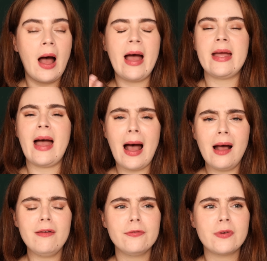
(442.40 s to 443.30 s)
I
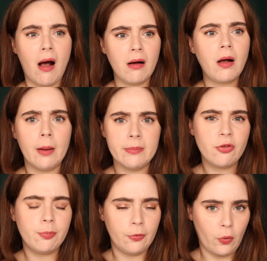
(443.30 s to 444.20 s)
have gotten
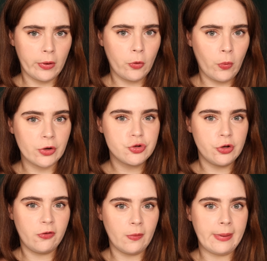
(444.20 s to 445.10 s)
comments before and
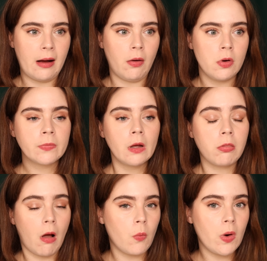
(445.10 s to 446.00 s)
questions about
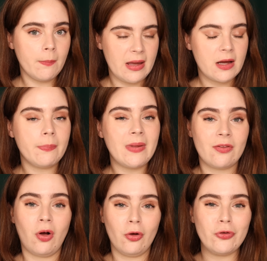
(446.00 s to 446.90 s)
long wear makeup that
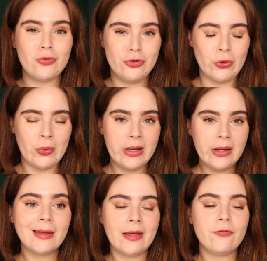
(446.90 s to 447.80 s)
is also dewy.
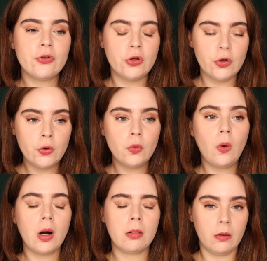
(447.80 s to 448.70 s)
If you
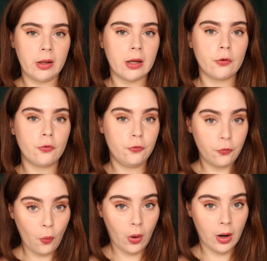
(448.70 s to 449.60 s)
are looking
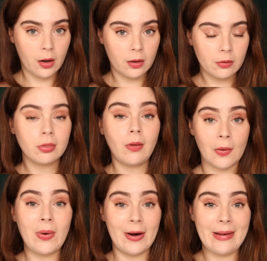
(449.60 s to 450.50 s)
for
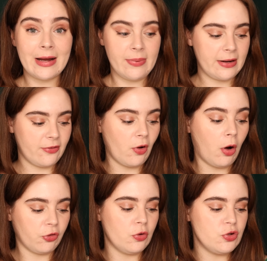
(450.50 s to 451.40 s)
long wear makeup that is
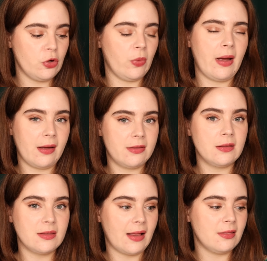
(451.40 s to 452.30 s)
also dewy, I
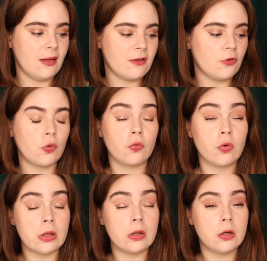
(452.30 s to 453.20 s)
think that this is a
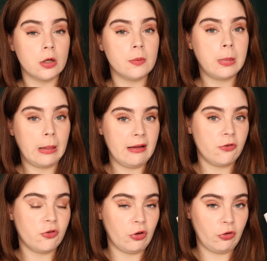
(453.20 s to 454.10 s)
really good
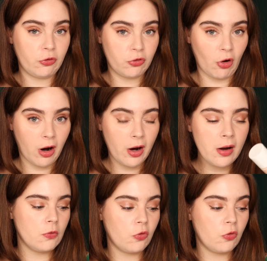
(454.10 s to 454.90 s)
place to start.